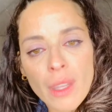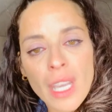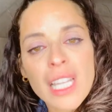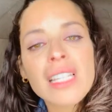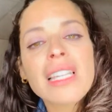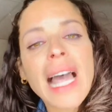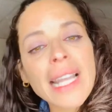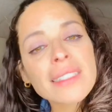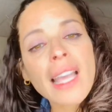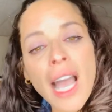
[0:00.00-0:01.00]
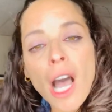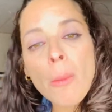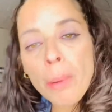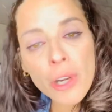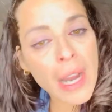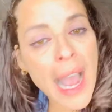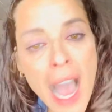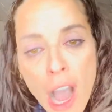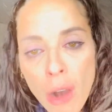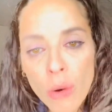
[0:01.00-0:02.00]
Let's help her
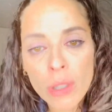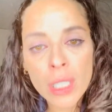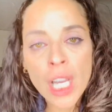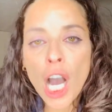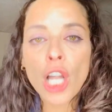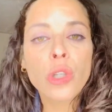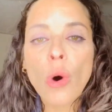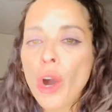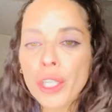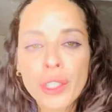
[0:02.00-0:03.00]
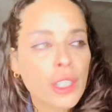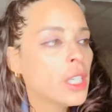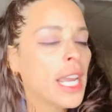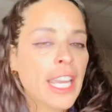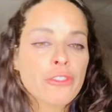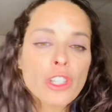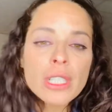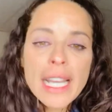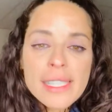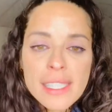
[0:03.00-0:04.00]
out. A lawyer, if you're
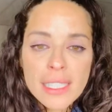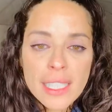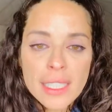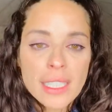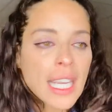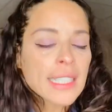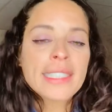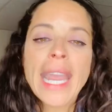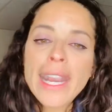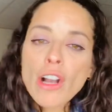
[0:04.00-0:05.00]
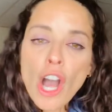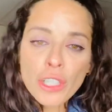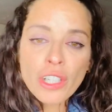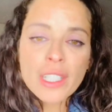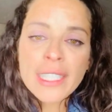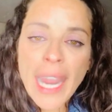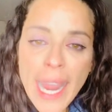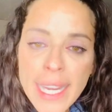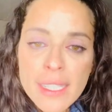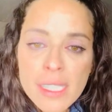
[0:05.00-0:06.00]
listening, take on her
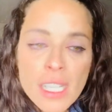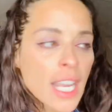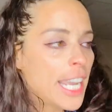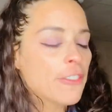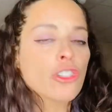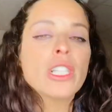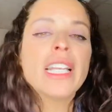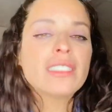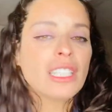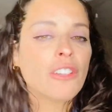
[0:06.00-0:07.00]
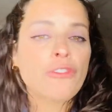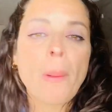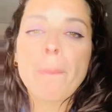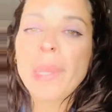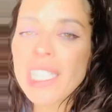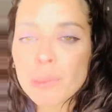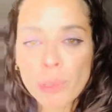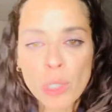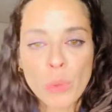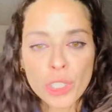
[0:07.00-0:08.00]
case. If you're listening from
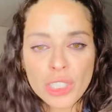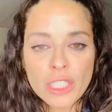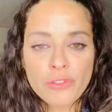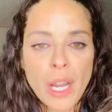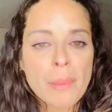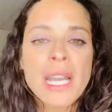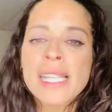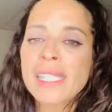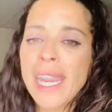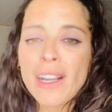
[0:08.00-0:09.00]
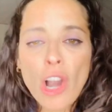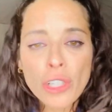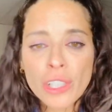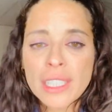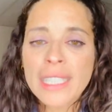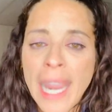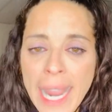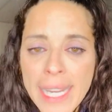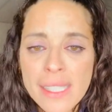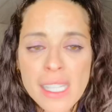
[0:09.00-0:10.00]
Pittsburgh, where she's from, take on her
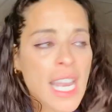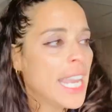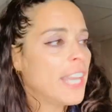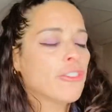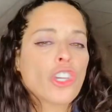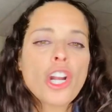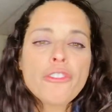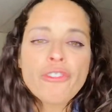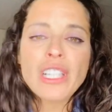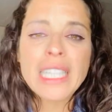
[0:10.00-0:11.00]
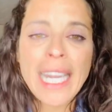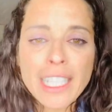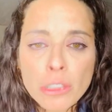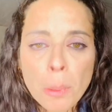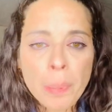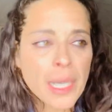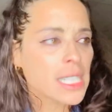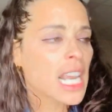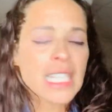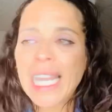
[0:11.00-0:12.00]
case. If you're a
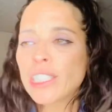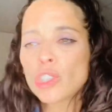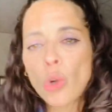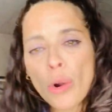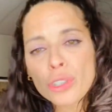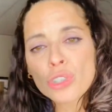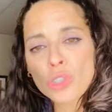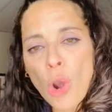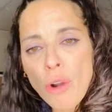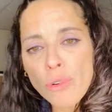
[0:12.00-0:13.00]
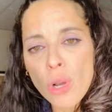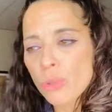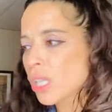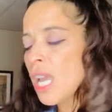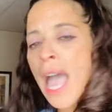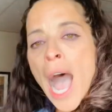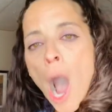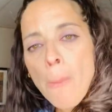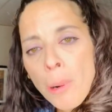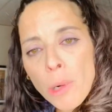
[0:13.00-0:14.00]
philanthropist like George Soros,
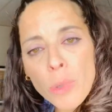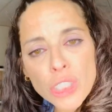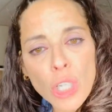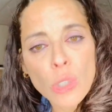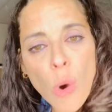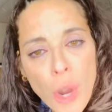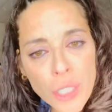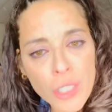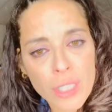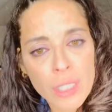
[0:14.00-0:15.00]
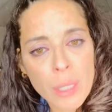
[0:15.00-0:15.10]
help her with the lawyer.